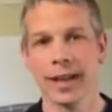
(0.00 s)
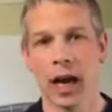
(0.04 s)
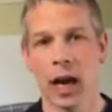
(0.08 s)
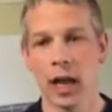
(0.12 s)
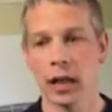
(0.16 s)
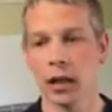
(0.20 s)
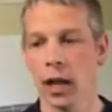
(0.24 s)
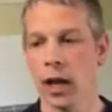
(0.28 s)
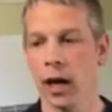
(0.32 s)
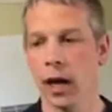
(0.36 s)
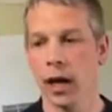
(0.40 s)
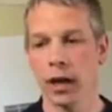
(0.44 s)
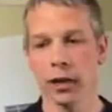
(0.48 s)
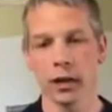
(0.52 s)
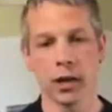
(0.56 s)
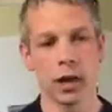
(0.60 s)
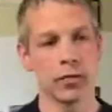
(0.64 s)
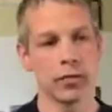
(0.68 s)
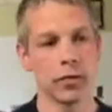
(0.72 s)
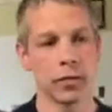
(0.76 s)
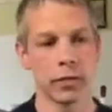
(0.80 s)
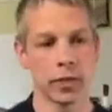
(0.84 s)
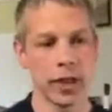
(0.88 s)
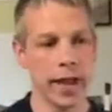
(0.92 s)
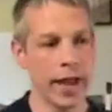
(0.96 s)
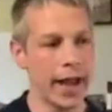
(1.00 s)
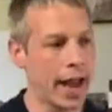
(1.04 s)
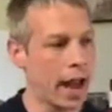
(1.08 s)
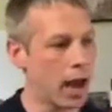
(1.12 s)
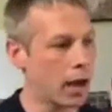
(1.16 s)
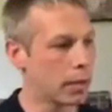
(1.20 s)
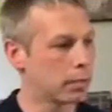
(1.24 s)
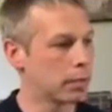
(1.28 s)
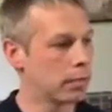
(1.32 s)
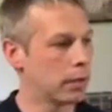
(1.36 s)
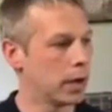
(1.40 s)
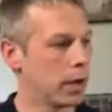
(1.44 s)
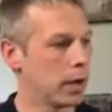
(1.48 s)
I love your
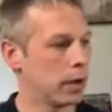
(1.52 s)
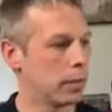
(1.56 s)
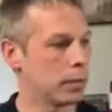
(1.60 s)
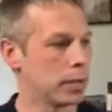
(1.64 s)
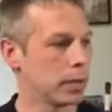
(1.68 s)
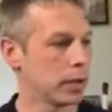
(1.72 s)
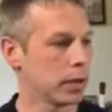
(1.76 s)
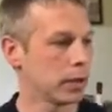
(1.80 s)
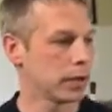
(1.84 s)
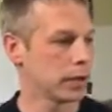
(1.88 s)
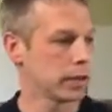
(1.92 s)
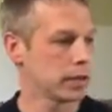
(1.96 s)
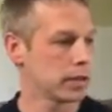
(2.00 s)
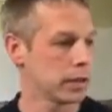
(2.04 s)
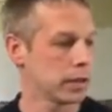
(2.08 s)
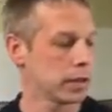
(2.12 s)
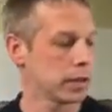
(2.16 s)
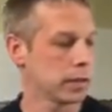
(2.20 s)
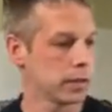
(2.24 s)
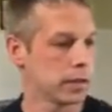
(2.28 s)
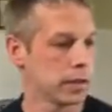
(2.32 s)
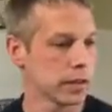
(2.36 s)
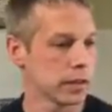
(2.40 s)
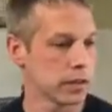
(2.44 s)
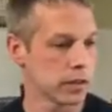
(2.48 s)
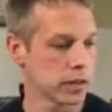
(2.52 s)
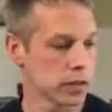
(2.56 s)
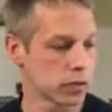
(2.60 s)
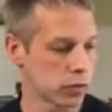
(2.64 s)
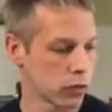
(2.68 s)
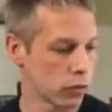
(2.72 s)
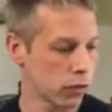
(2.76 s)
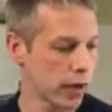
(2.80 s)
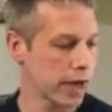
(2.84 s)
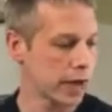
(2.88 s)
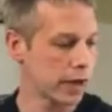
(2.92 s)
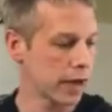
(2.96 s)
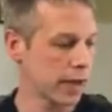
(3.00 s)
layout, Bill. This is
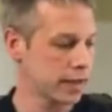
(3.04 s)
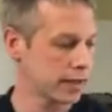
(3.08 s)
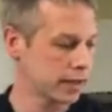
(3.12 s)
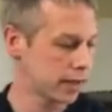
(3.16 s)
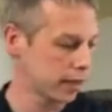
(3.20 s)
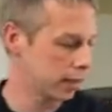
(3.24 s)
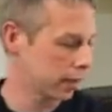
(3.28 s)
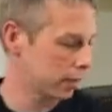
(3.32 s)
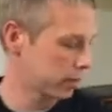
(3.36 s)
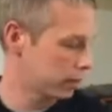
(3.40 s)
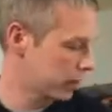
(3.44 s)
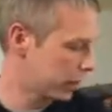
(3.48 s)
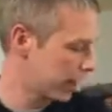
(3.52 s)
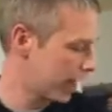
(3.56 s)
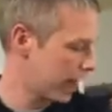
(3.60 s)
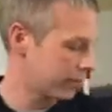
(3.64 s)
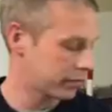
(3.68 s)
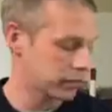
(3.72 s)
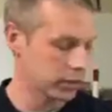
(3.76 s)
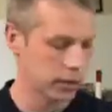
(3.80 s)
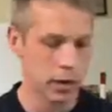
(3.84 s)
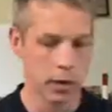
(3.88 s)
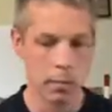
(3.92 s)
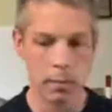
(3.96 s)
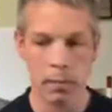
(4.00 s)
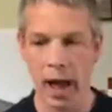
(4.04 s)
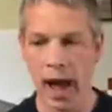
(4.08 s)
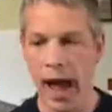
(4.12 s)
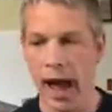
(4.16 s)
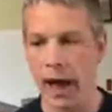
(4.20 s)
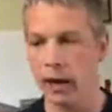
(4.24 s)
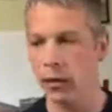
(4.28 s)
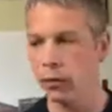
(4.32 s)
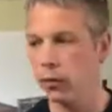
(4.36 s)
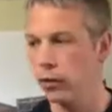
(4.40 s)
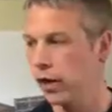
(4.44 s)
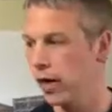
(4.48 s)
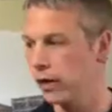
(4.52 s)
great. I think I'm going to have to come
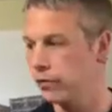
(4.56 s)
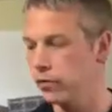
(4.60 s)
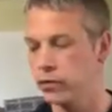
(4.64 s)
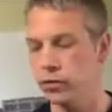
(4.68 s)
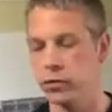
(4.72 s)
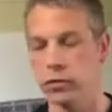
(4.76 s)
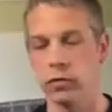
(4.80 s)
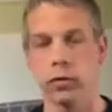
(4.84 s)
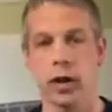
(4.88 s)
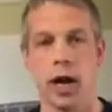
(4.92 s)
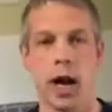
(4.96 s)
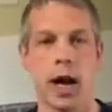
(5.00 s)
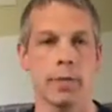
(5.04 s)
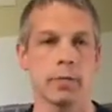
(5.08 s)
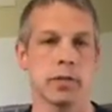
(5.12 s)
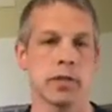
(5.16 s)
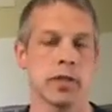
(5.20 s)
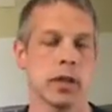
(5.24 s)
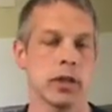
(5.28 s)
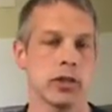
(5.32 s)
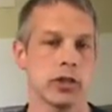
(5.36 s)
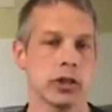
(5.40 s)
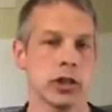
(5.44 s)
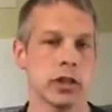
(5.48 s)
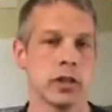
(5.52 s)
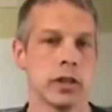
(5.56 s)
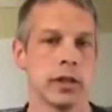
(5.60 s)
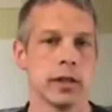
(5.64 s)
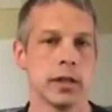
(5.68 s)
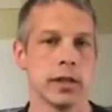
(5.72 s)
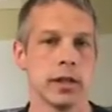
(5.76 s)
back. We're going to have to do an op session.